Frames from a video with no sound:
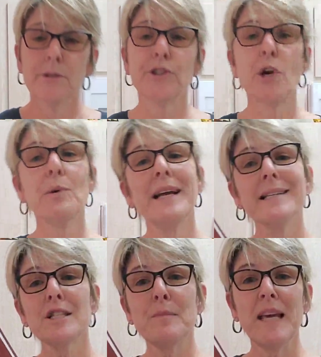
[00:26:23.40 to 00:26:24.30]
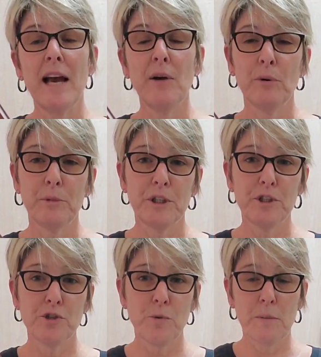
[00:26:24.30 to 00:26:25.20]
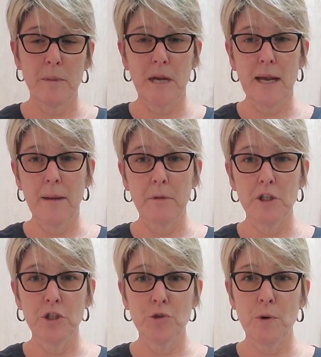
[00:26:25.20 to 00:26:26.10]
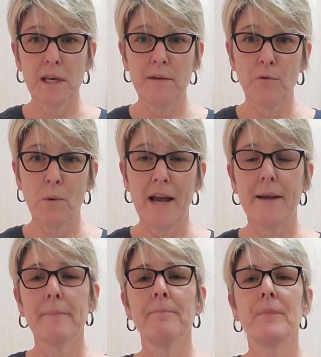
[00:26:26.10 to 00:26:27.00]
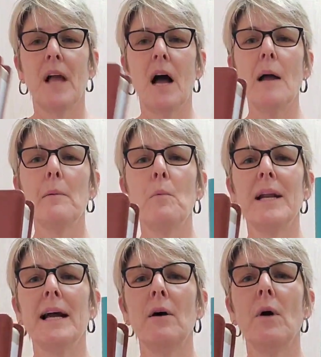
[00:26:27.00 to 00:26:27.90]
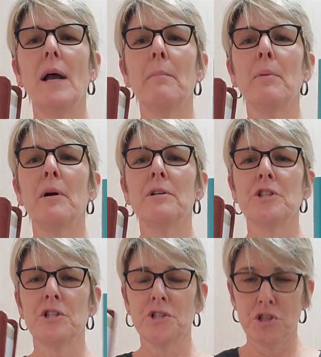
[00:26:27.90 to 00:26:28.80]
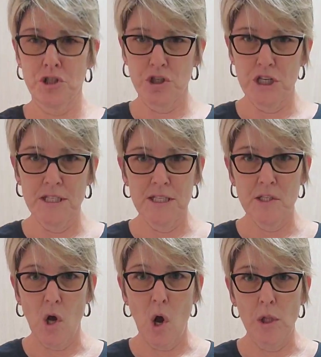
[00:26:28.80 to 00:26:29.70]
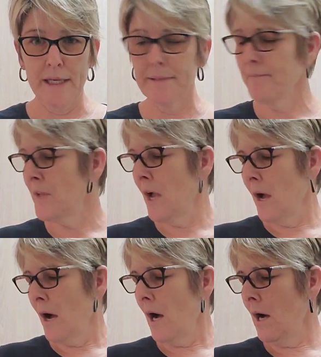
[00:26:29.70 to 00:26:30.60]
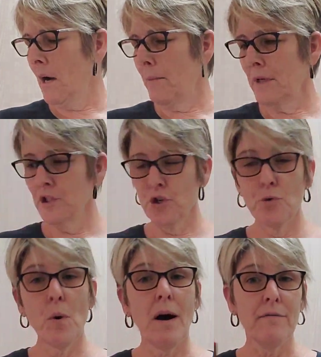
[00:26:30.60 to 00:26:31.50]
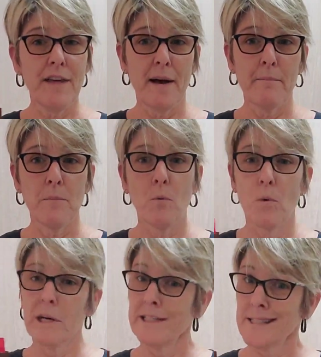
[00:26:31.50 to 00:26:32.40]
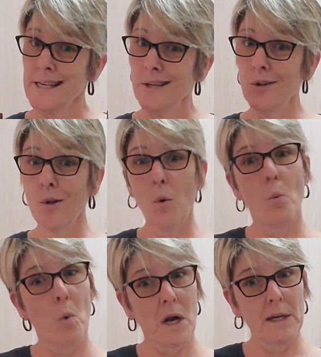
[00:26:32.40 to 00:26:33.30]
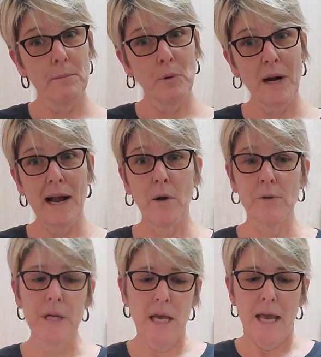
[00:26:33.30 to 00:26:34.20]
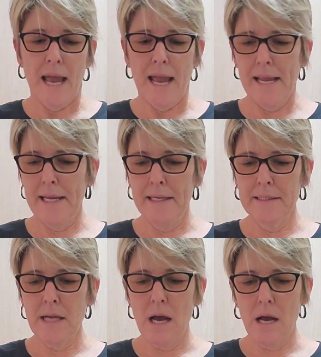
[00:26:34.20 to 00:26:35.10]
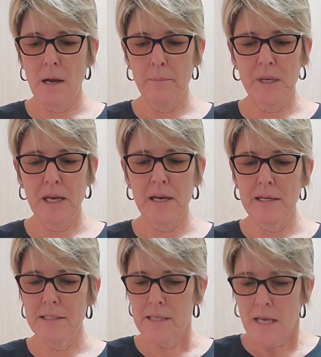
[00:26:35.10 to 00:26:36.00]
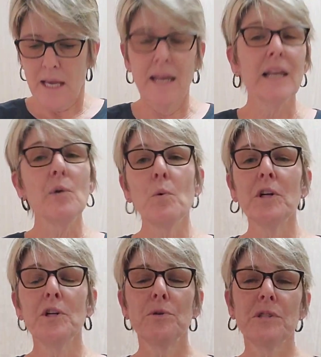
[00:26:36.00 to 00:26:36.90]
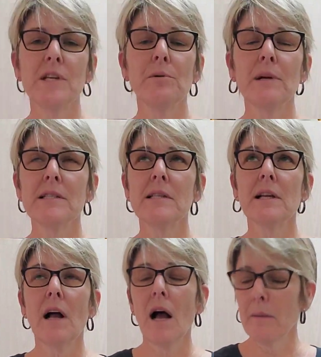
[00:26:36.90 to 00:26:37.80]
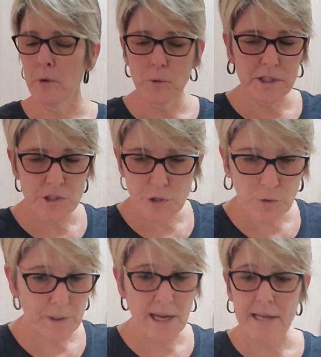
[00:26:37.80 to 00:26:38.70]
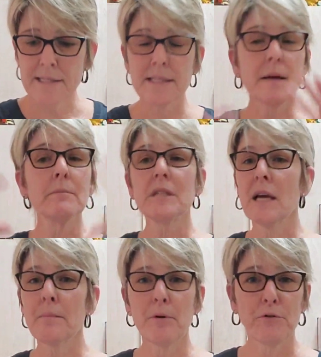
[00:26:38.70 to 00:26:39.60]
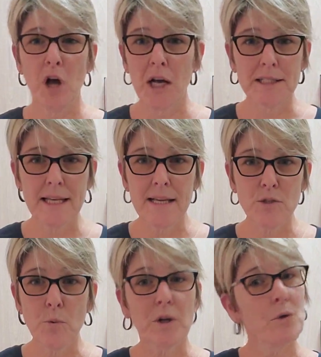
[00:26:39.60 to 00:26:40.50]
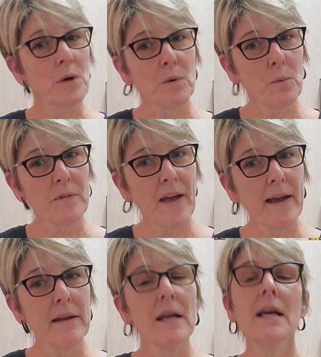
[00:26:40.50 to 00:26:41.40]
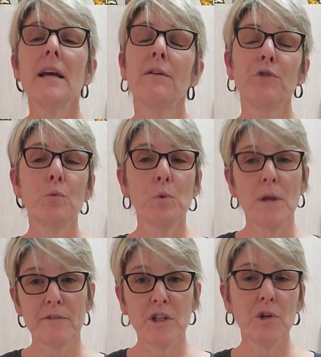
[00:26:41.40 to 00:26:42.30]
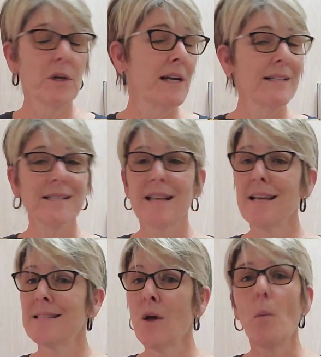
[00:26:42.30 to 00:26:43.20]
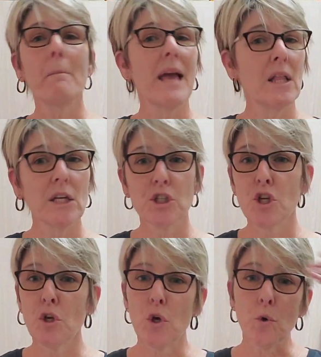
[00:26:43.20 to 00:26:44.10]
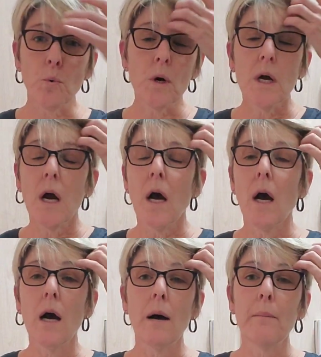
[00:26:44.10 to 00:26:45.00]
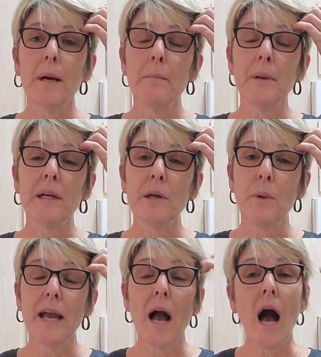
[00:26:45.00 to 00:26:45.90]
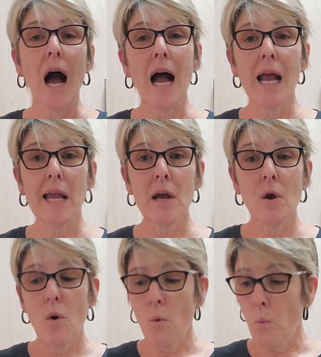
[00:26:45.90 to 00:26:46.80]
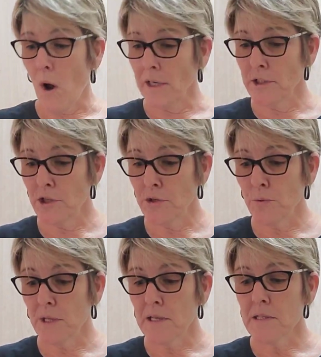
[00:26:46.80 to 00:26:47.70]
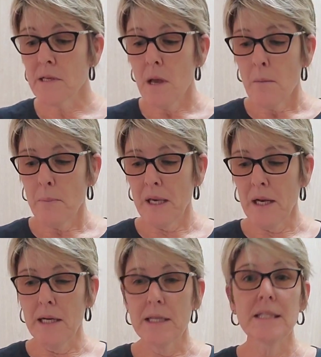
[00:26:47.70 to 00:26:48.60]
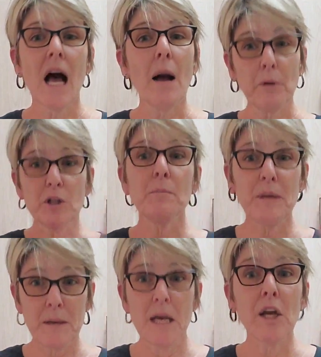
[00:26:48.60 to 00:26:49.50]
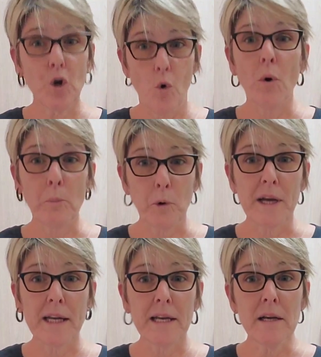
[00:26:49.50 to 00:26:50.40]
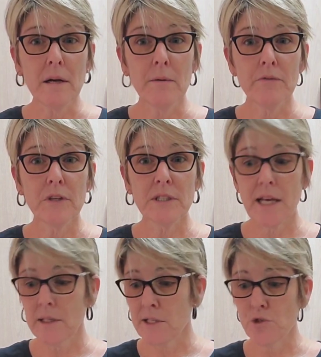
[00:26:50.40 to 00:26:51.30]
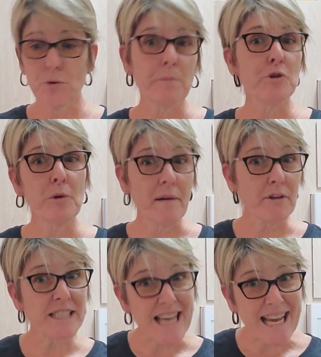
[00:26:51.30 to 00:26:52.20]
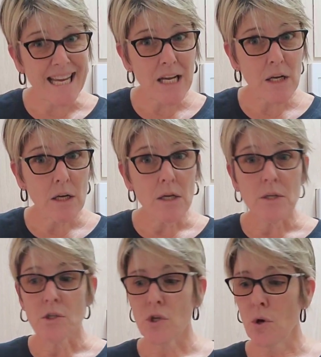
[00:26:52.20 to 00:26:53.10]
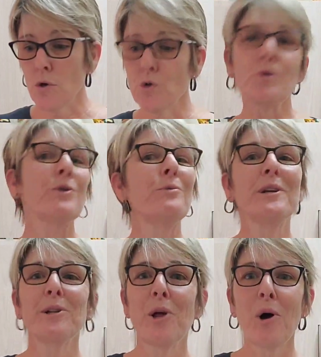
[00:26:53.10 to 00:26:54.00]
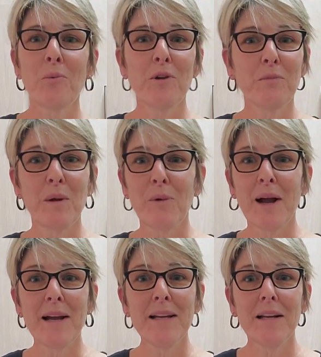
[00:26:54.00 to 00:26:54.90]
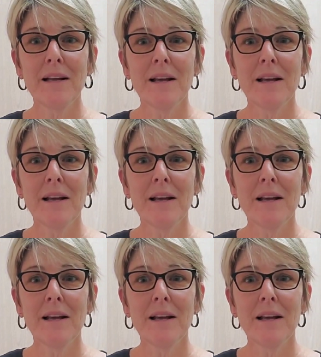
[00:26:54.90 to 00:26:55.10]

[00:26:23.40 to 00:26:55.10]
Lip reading: Don't ask me how I'm going to do it, but I am going to do a giveaway. I went out and purchased Jesus Calling, 2 of them, one in teal, one in brown. And because anyone who's interested, I'm going to create some type of contest where you can win that. If you live in the United States, I'll mail it to you. But anyway, I wanted to do this because I'm going to be incorporating the daily scripture every day. So you can read along with me, right?